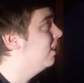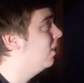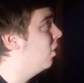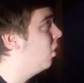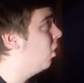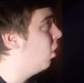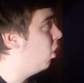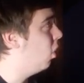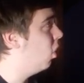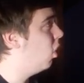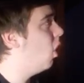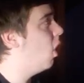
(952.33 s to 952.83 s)

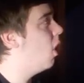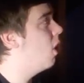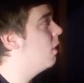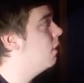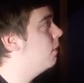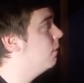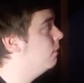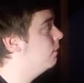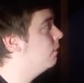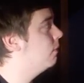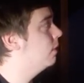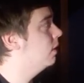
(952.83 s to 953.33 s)

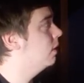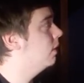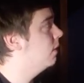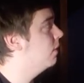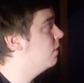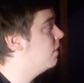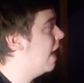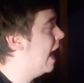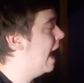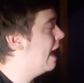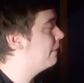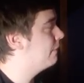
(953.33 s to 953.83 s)
love
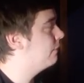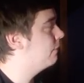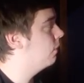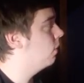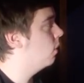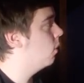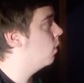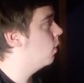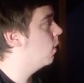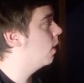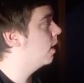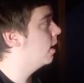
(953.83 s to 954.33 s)
that
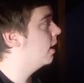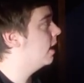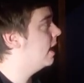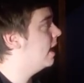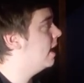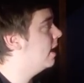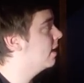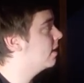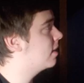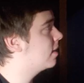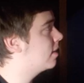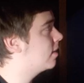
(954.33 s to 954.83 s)
floor.
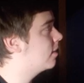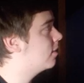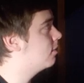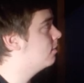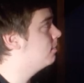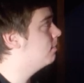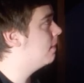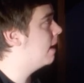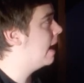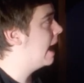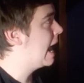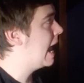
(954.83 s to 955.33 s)
It's
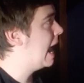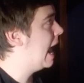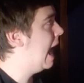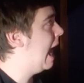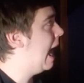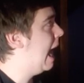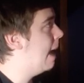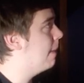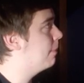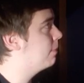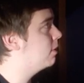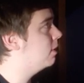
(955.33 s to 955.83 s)
my
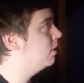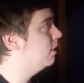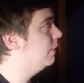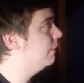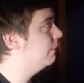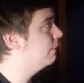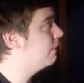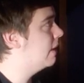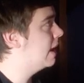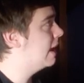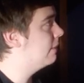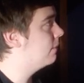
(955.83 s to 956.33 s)
absolute
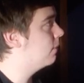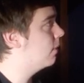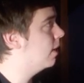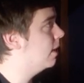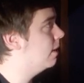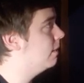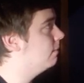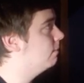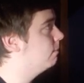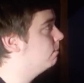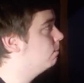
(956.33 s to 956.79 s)
favorite.